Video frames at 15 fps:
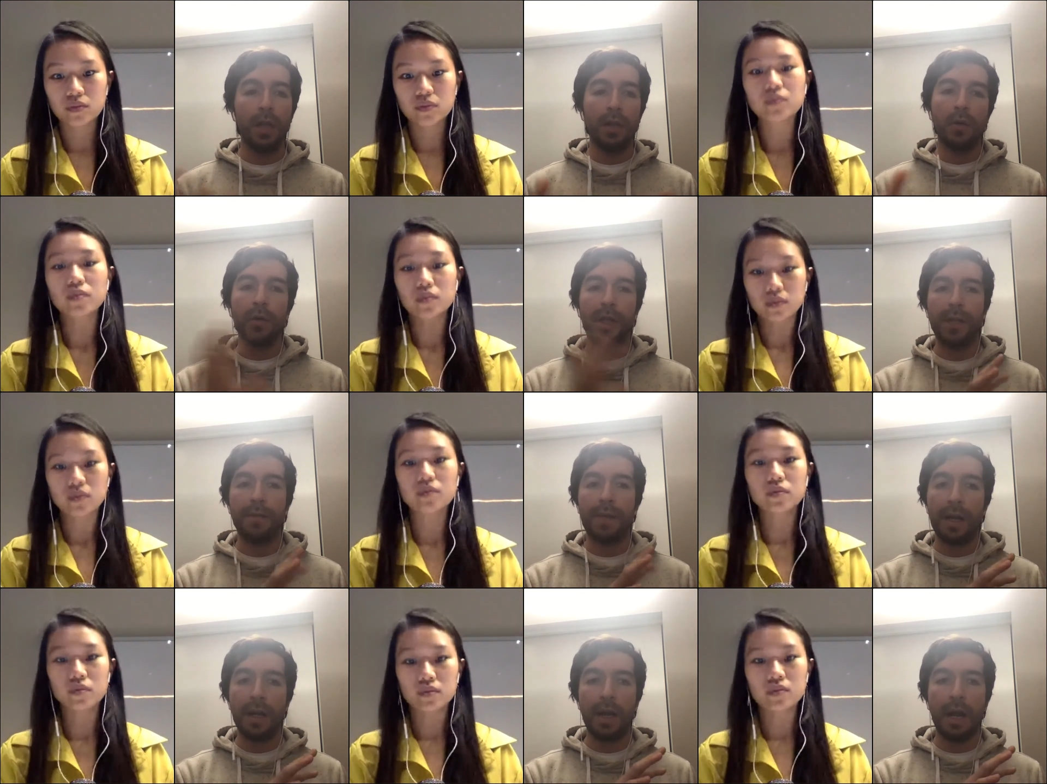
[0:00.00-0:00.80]
Speaker 1: we have
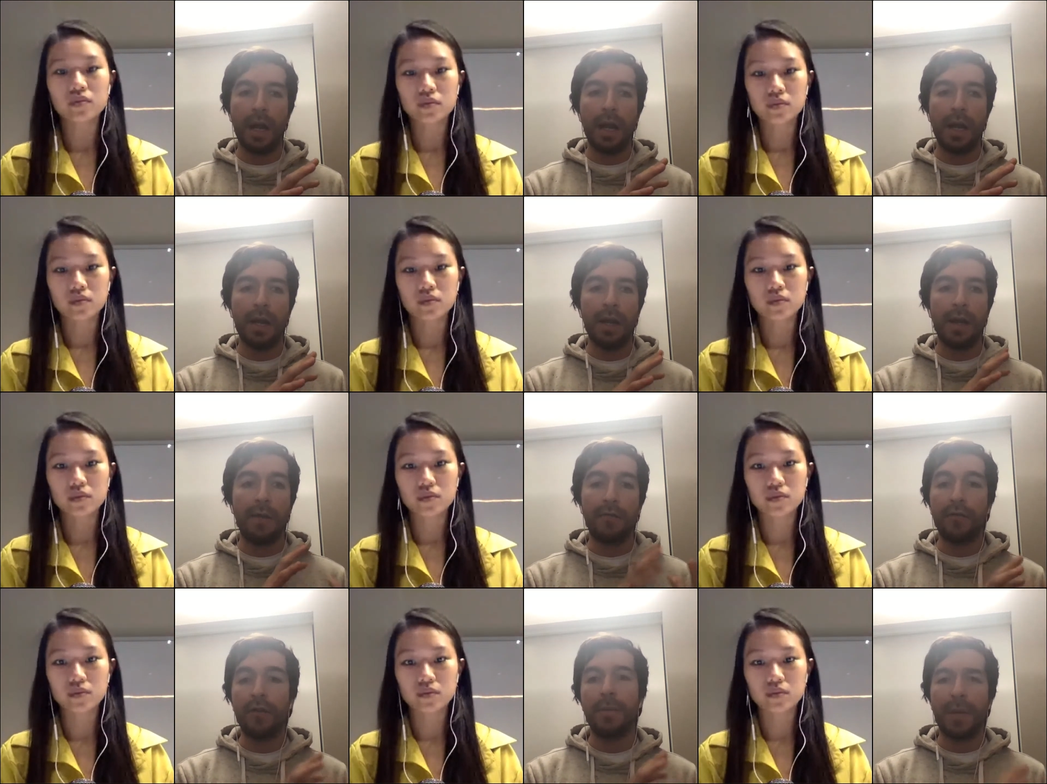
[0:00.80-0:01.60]
a, a, a
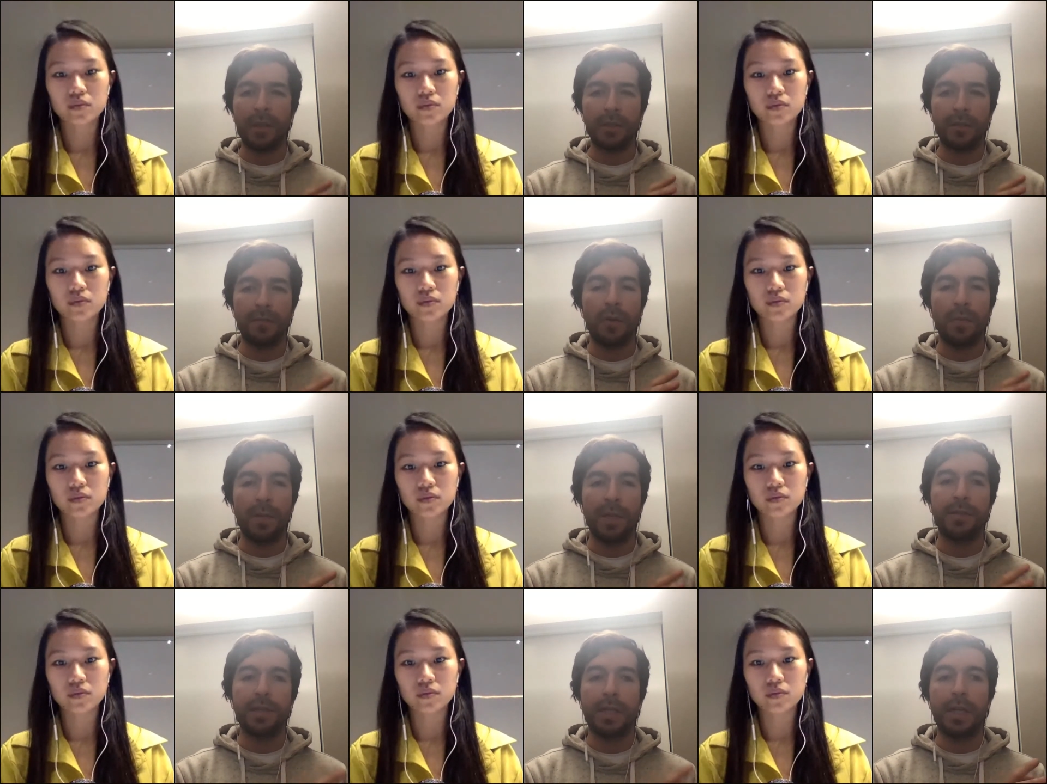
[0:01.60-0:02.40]
fair amount of
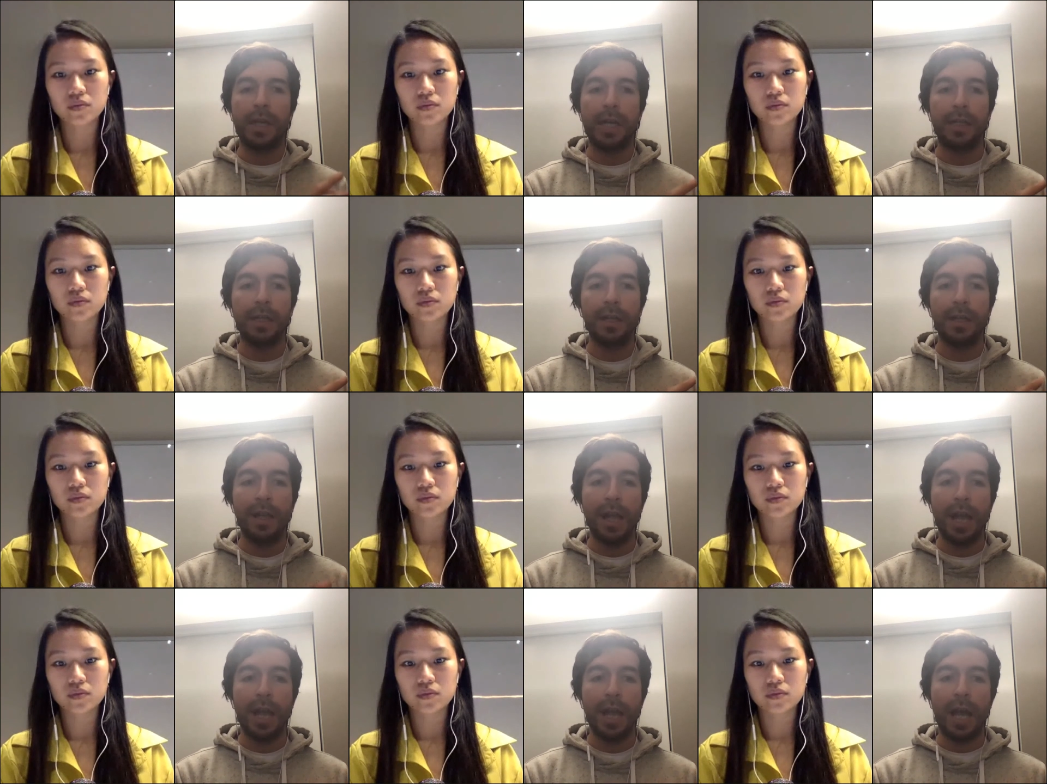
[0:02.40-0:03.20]
companies that are like
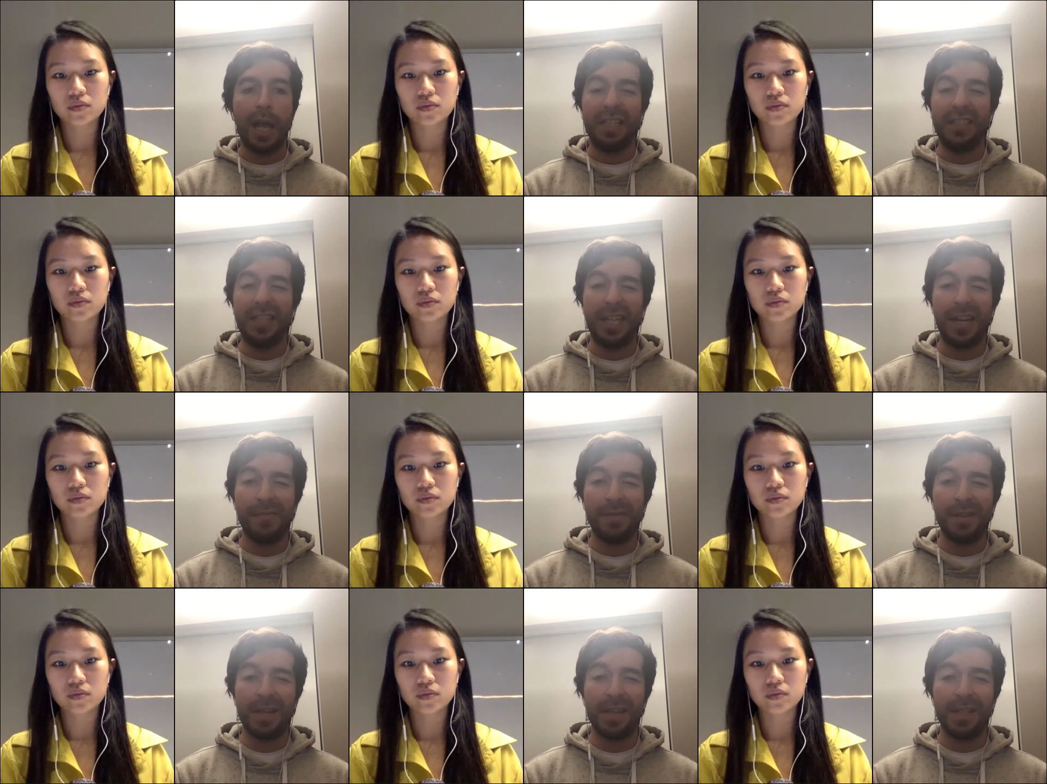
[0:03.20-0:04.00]
uh, they
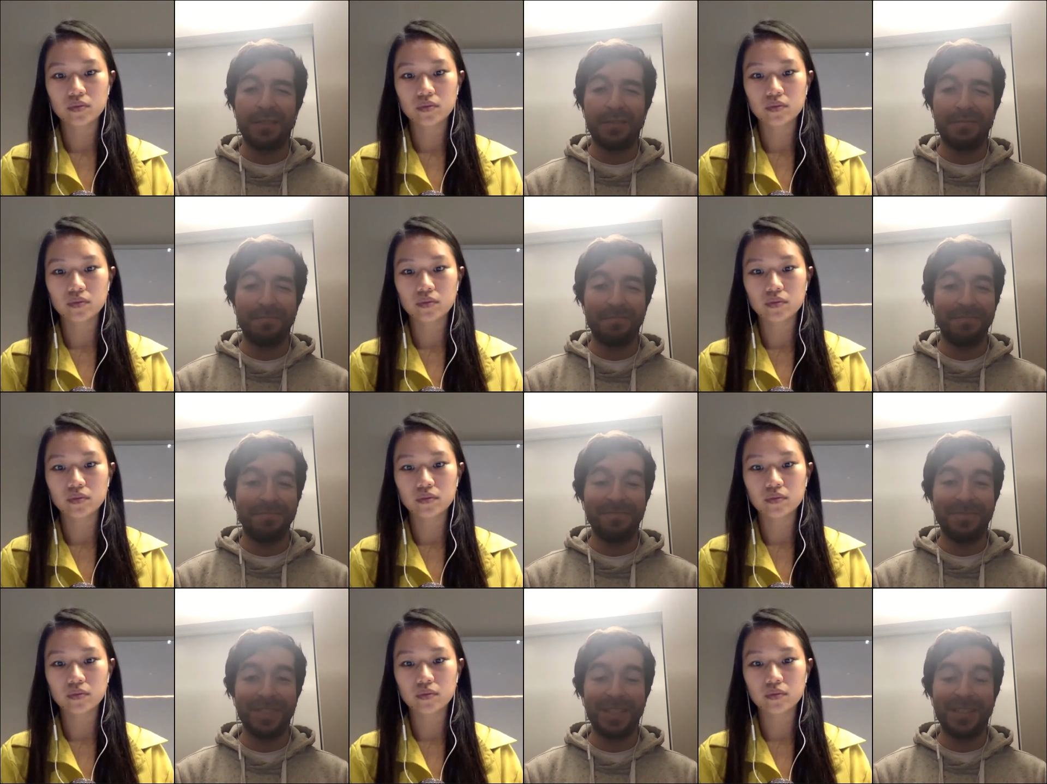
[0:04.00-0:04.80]
have like
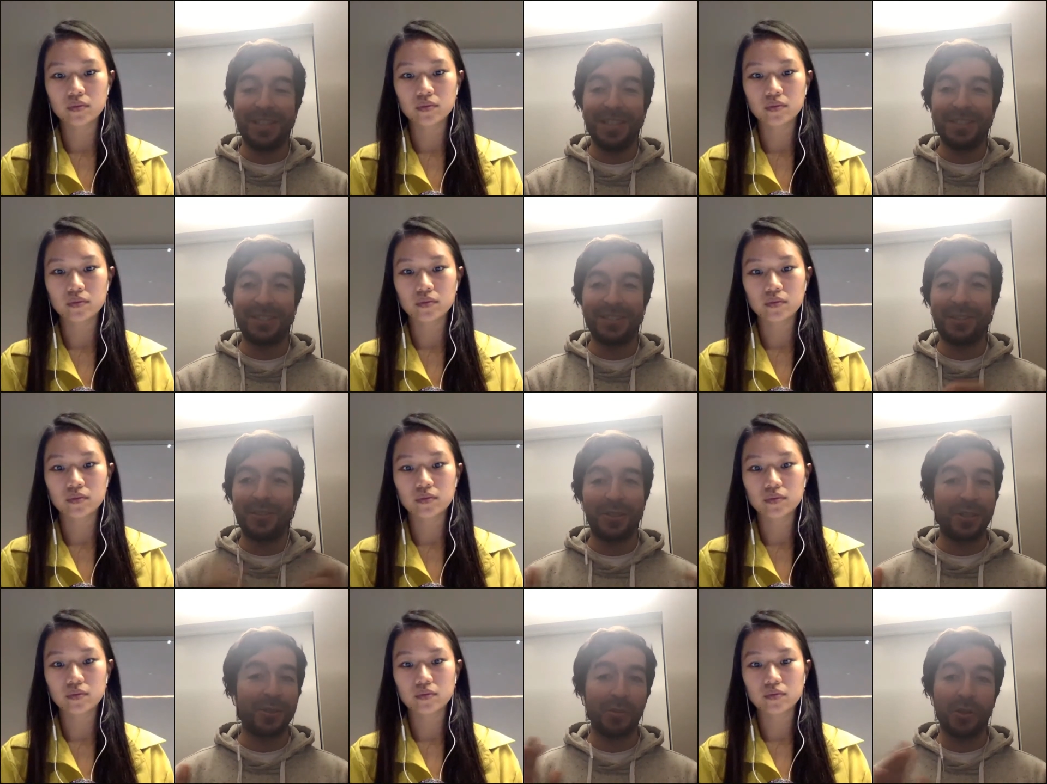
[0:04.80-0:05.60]
this
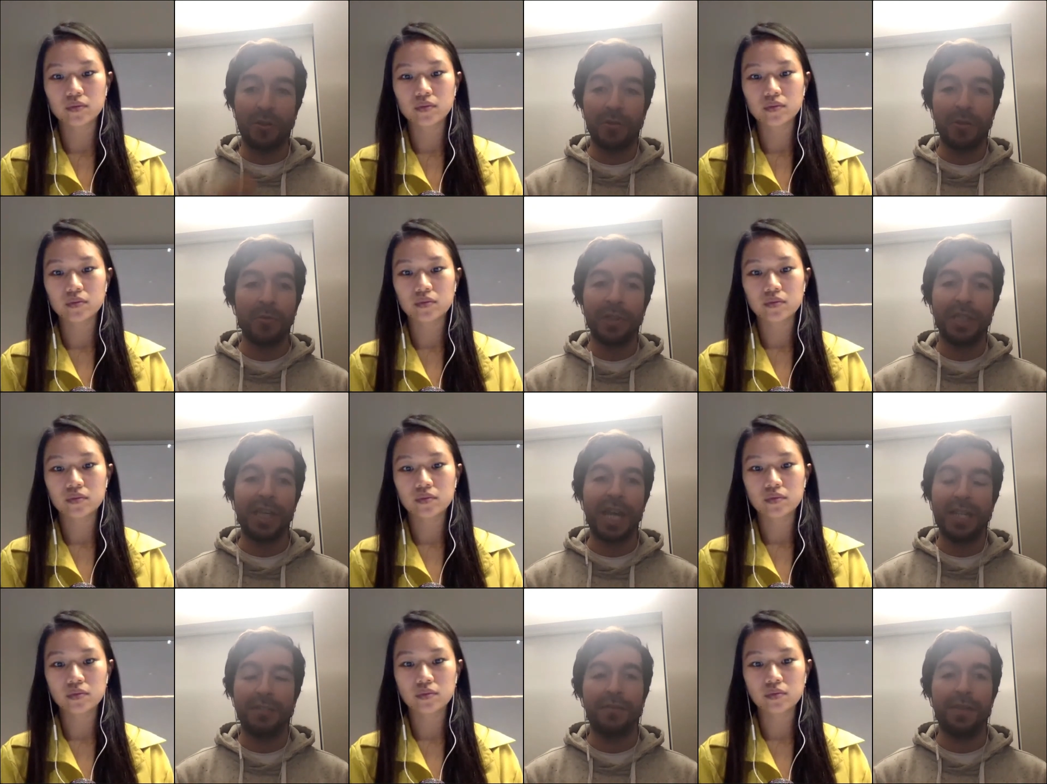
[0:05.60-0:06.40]
huge problem with the
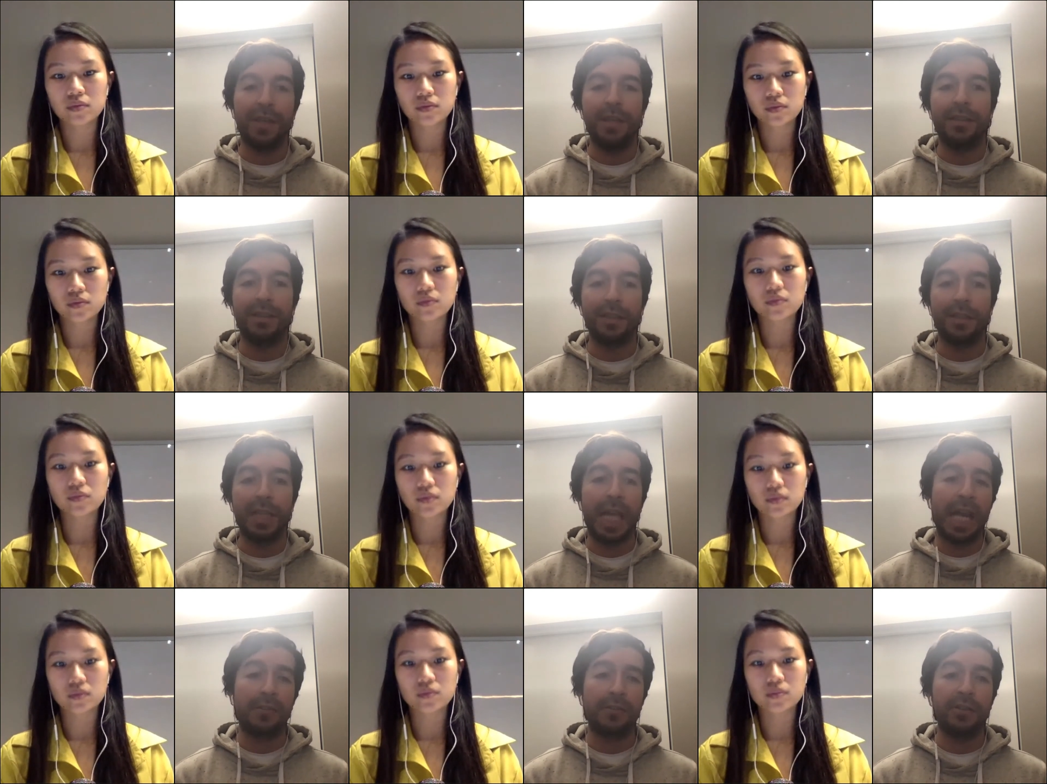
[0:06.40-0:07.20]
gas fees and
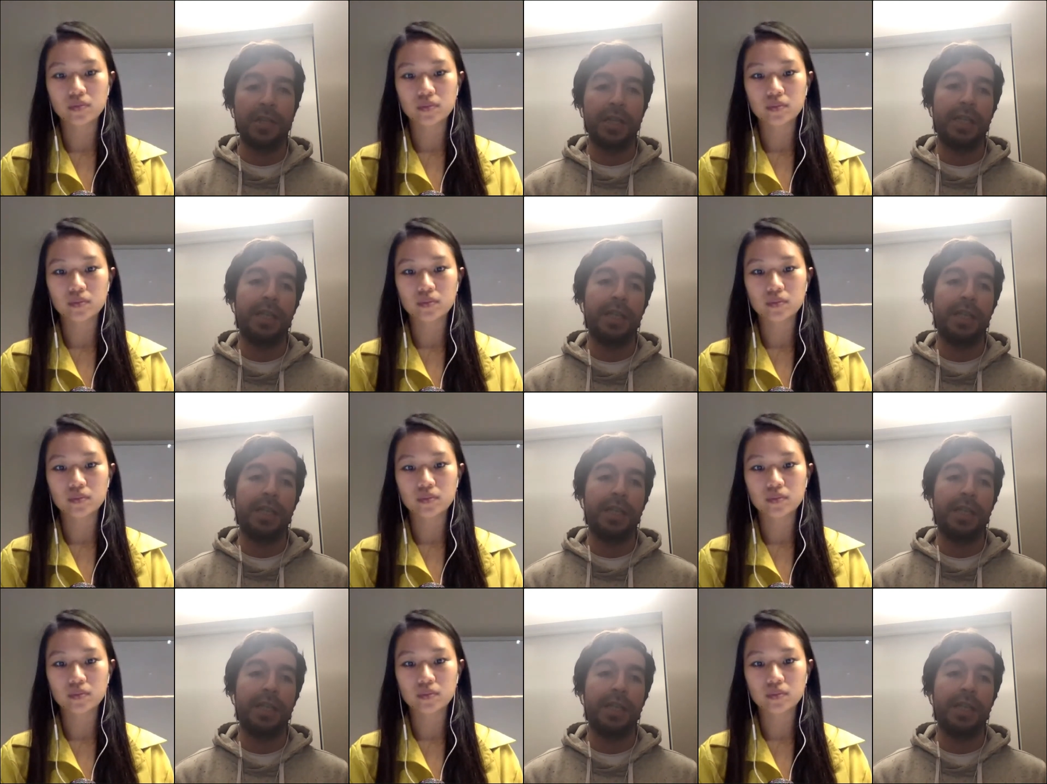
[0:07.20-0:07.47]
they actually